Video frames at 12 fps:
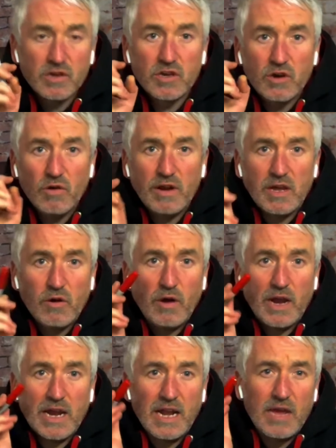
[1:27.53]
Cooling
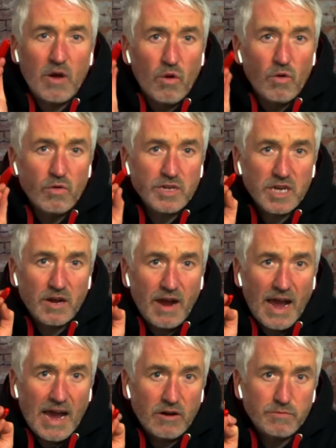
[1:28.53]
quickly also
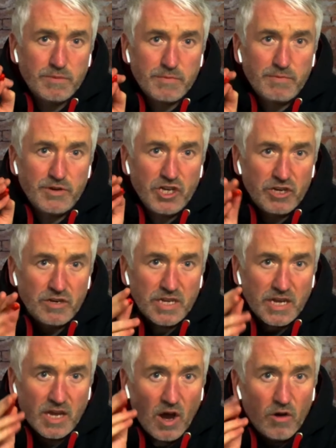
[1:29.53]
helps produce
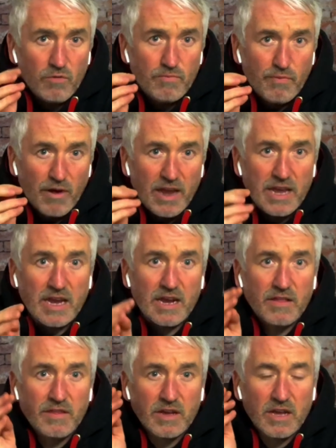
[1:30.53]
a cold break
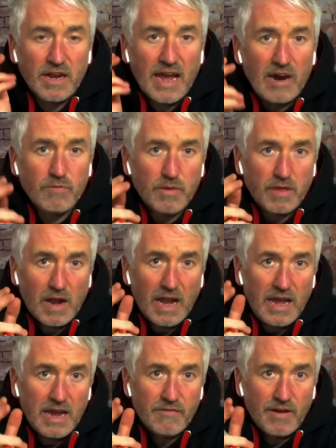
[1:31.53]
that can help with
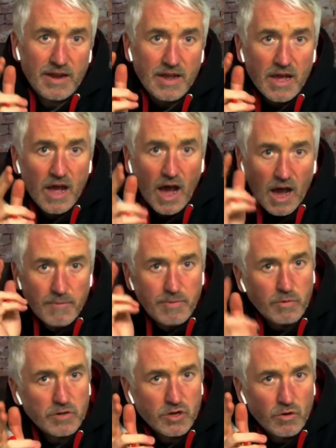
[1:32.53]
clearing, but
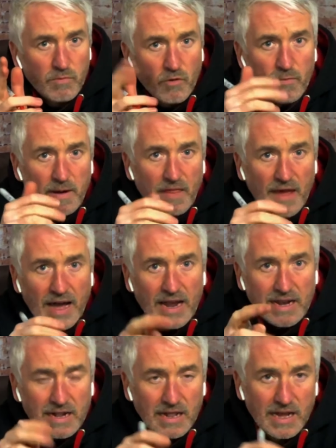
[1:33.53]
we'll talk more about that a
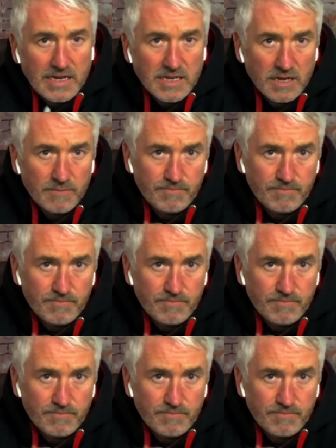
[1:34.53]
little later.